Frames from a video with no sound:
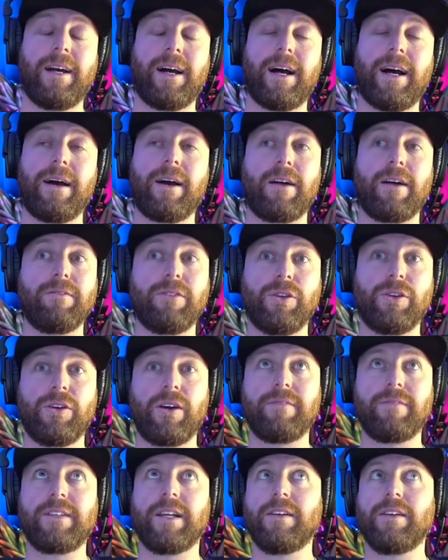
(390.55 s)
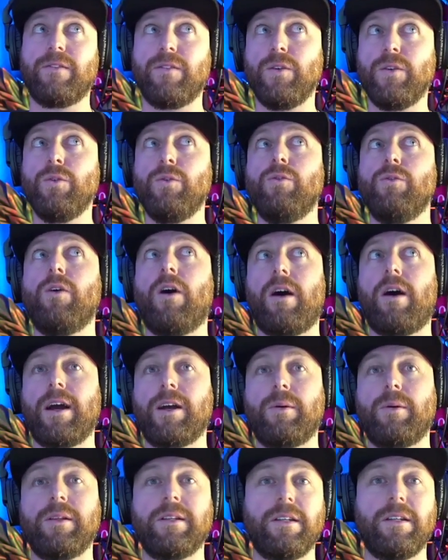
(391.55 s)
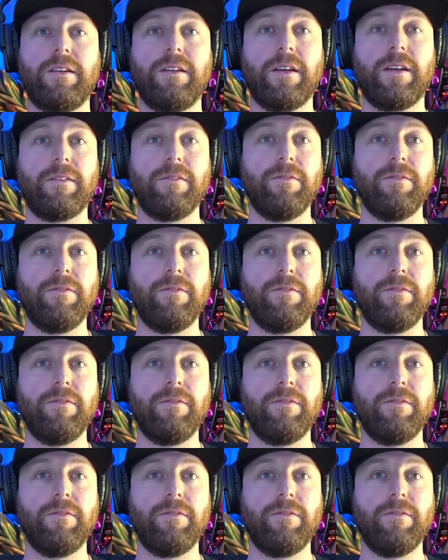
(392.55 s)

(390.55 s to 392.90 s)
I've done a few high quality